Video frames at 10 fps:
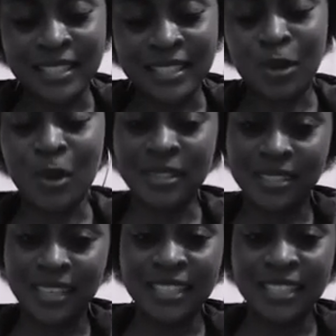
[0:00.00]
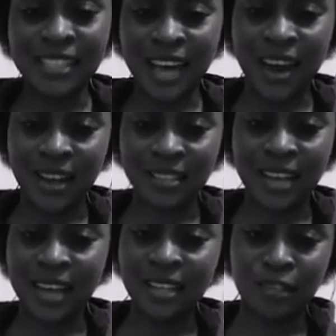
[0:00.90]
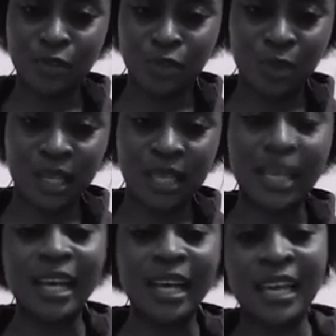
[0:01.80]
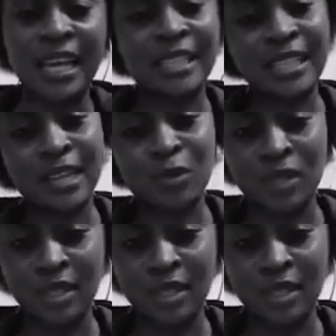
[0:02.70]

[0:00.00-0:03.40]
discuss each character individually. Let's start with